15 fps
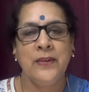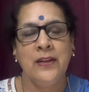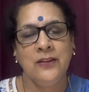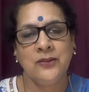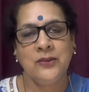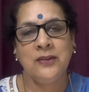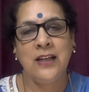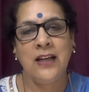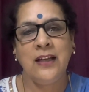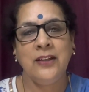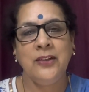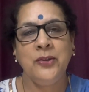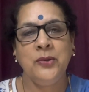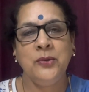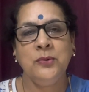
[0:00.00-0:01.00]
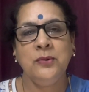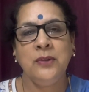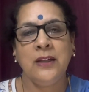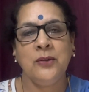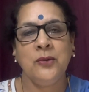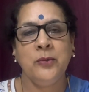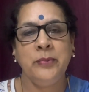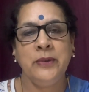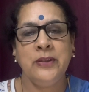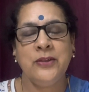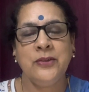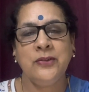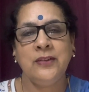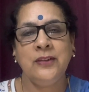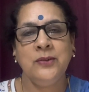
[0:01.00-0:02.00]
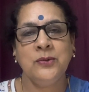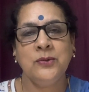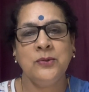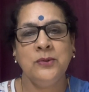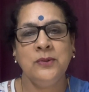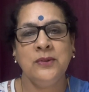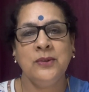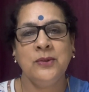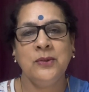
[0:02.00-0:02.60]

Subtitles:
So thank you and hoping to see you soon.